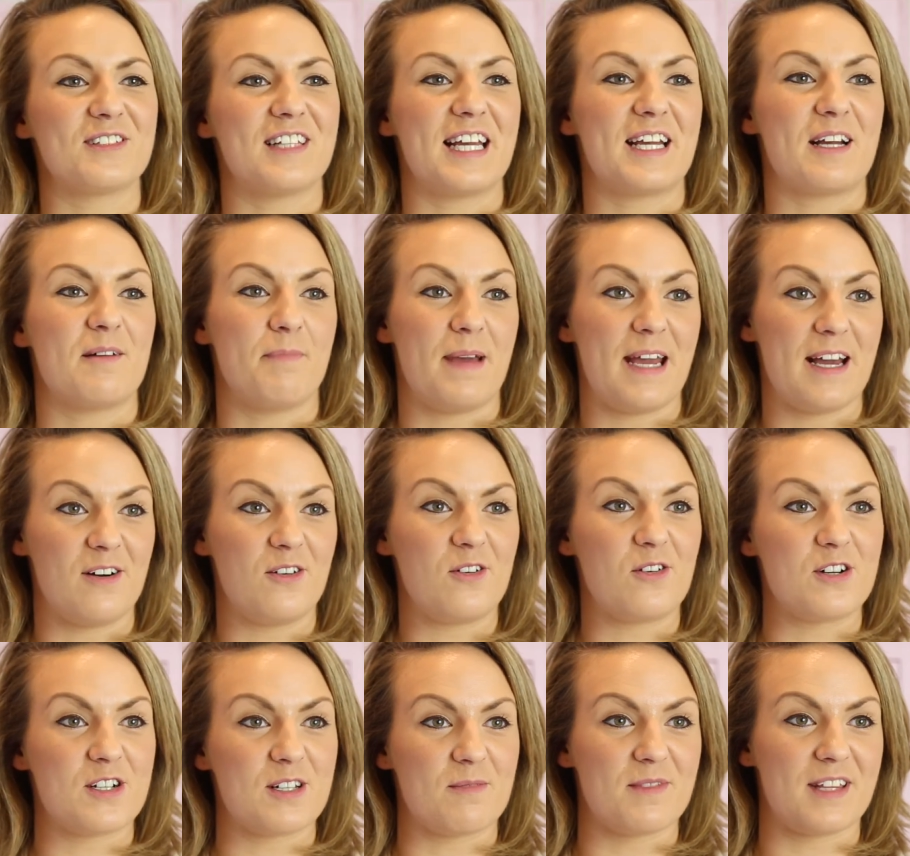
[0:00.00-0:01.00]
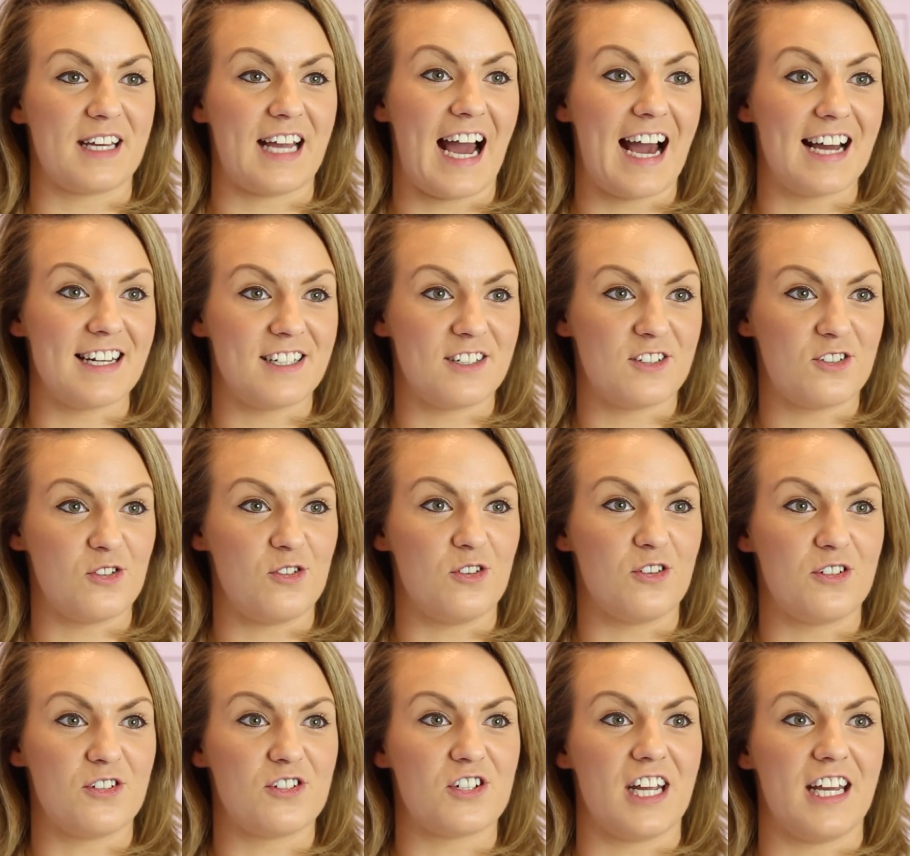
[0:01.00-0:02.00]
would like a belt or something added to
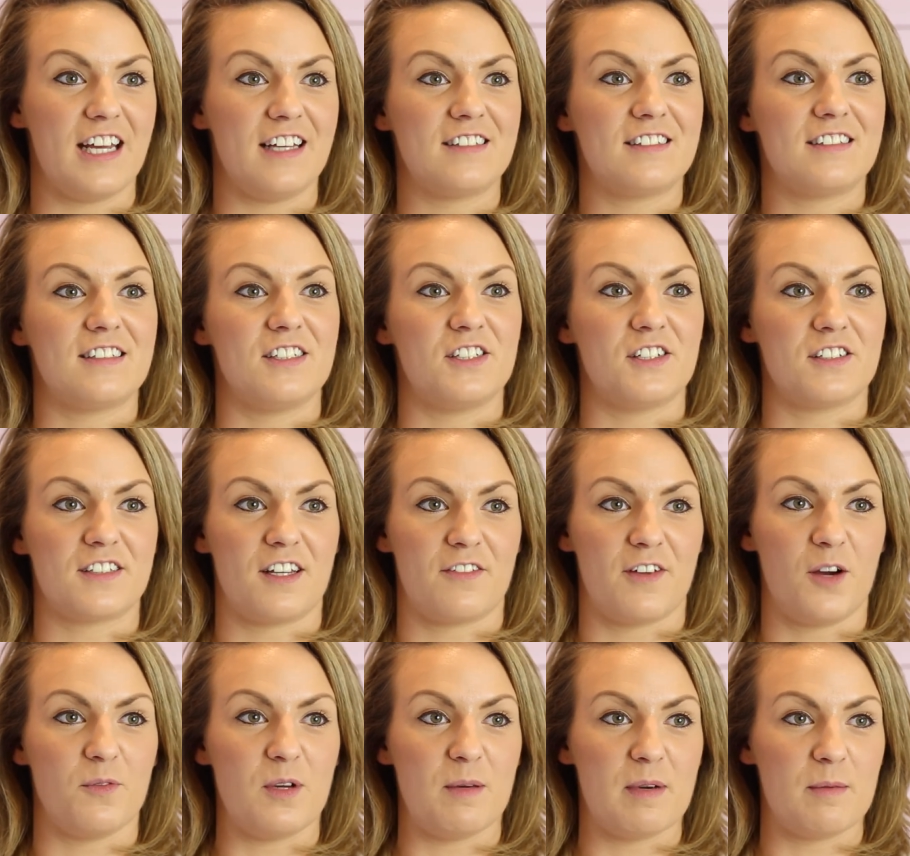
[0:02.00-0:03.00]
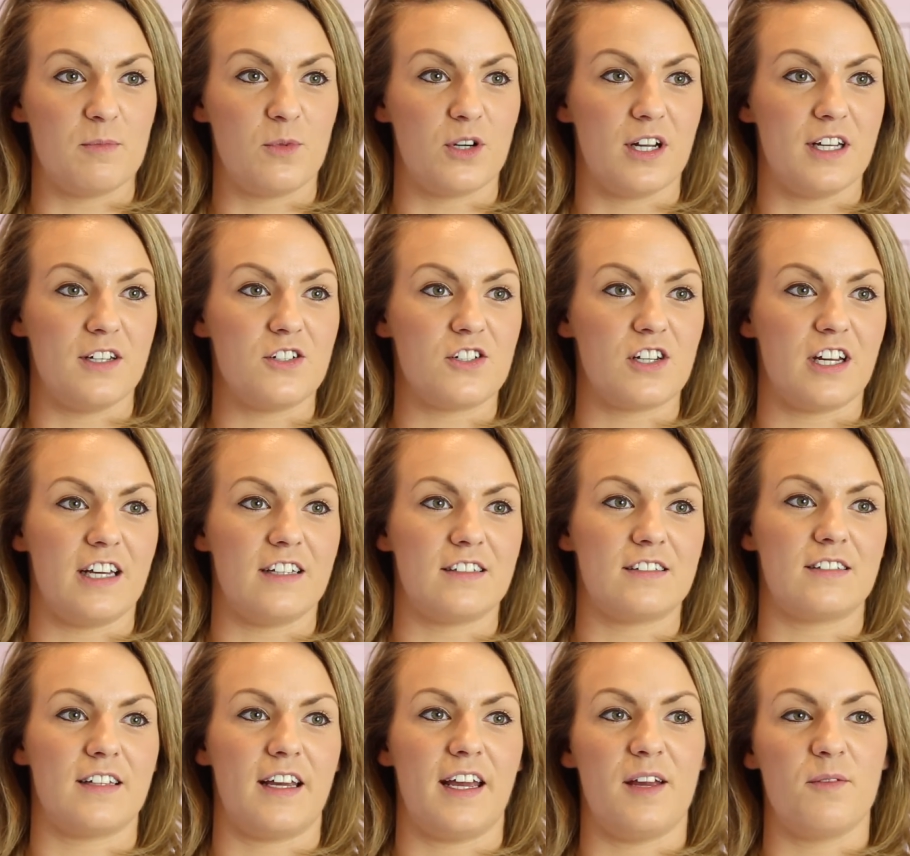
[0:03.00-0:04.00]
their dress to just give it a wee bit more
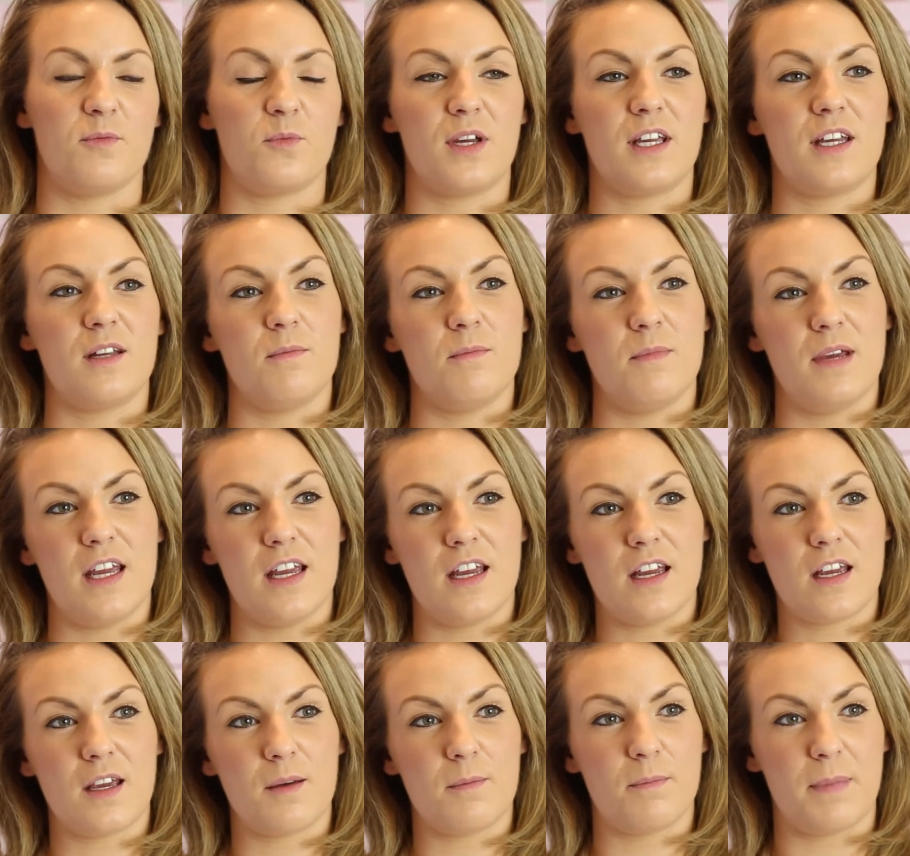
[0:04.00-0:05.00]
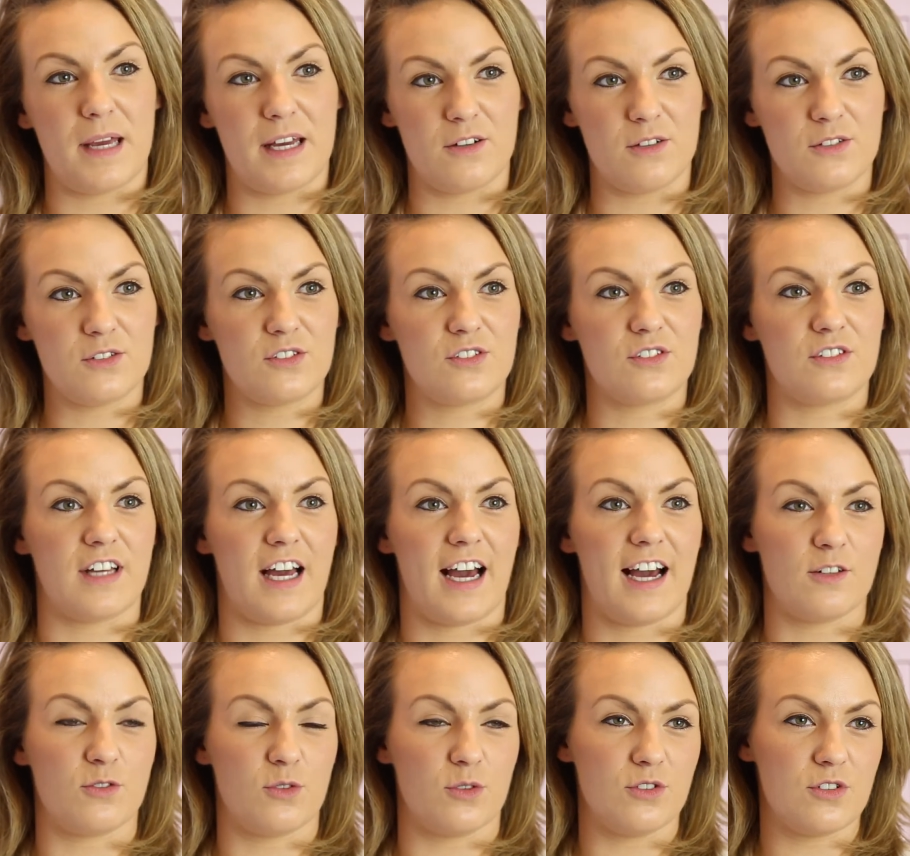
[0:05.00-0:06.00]
interest. We can make belts to
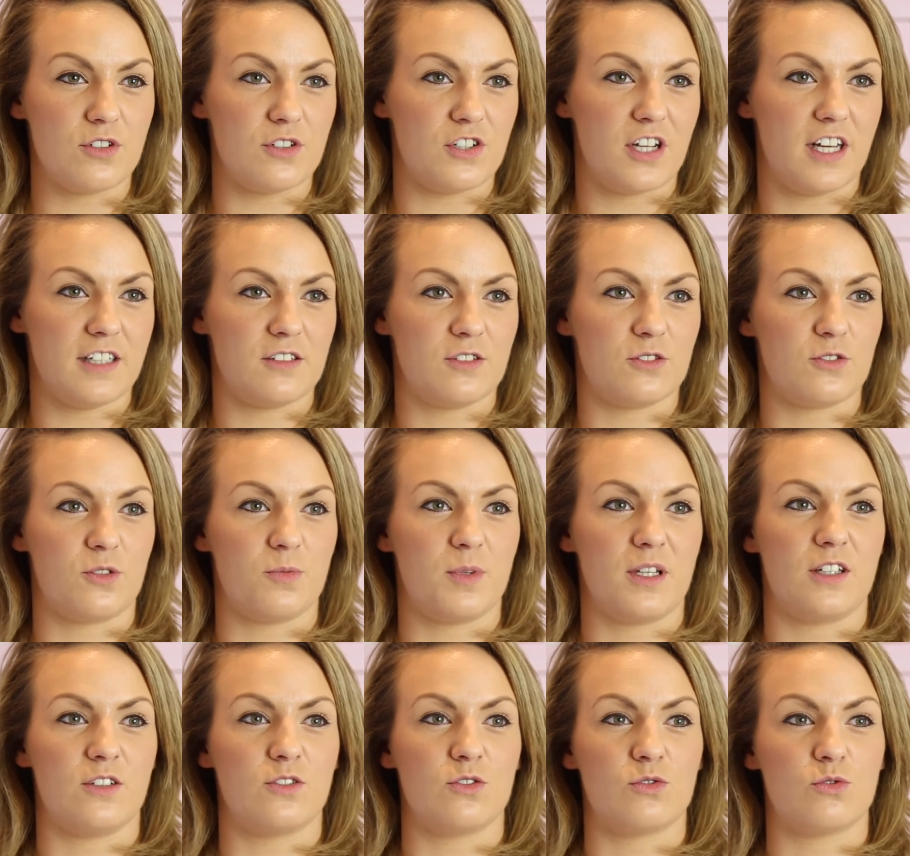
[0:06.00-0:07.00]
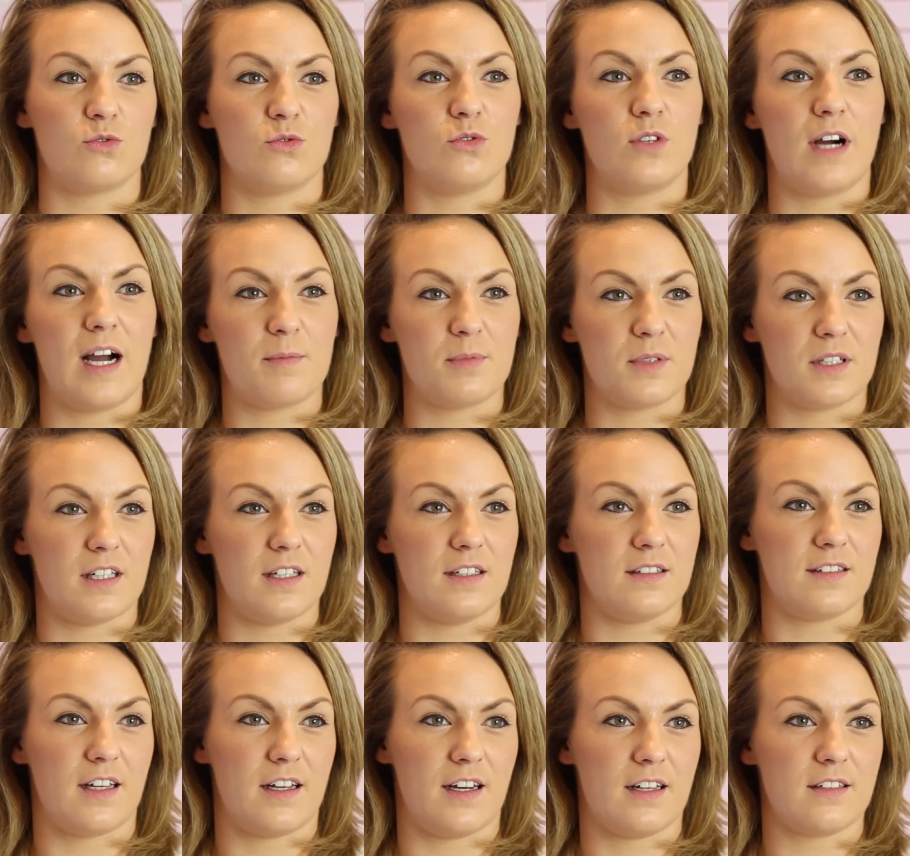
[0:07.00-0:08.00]
add on to the dresses, or we can sew
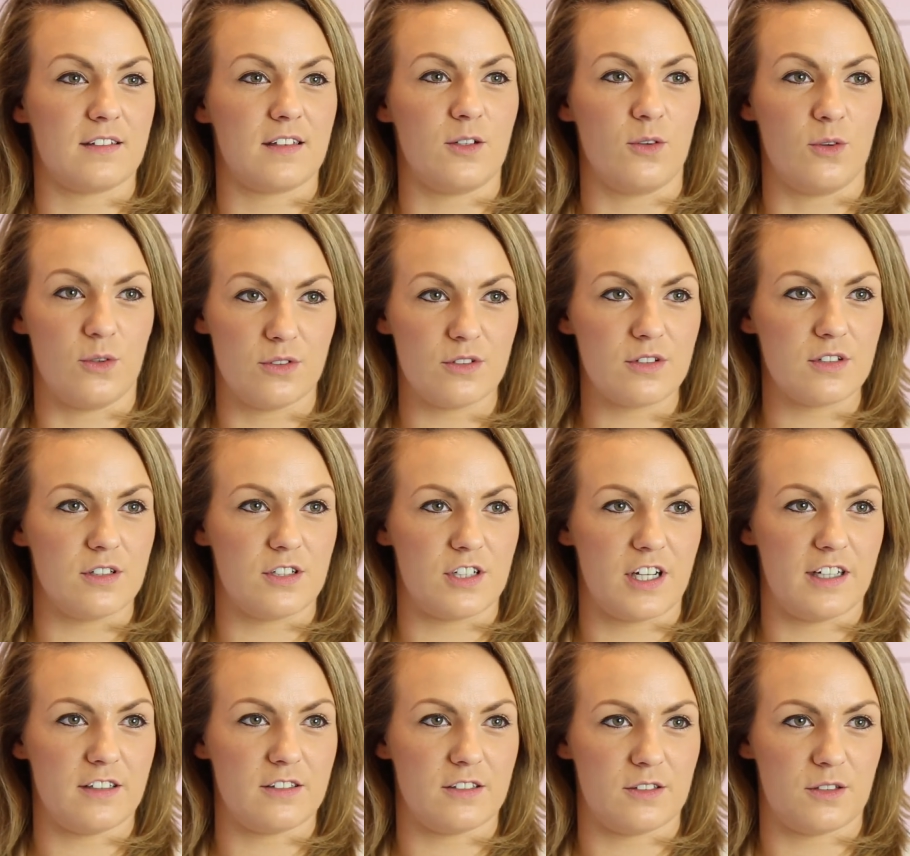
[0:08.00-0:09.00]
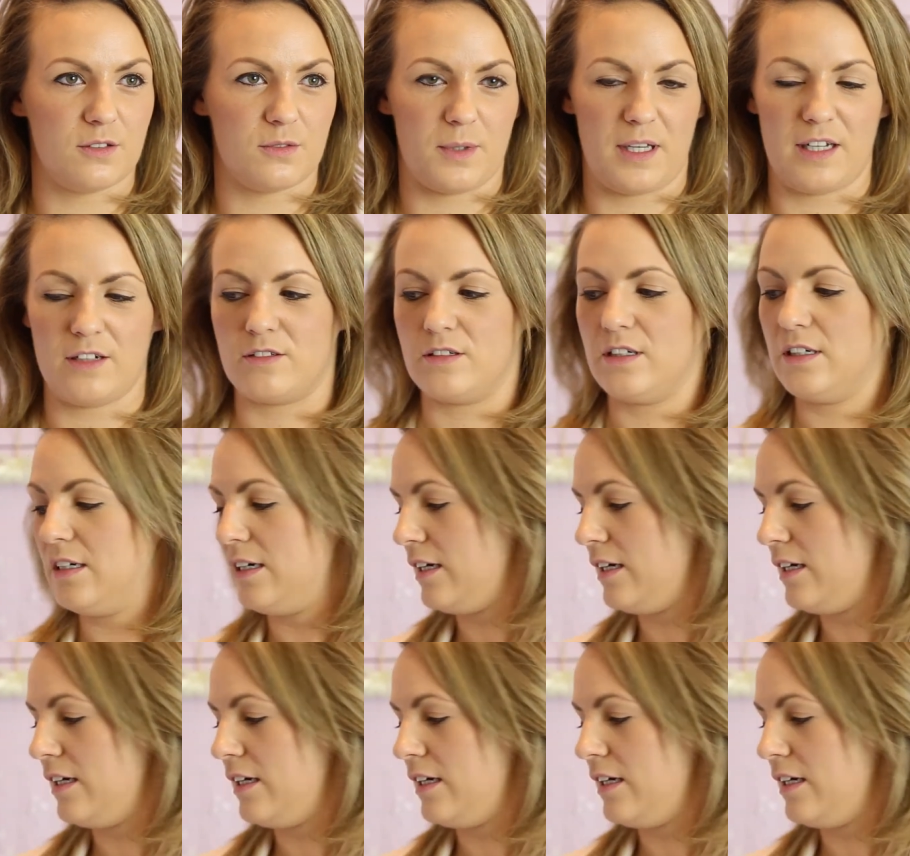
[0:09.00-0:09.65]
appliques directly onto the dresses as well.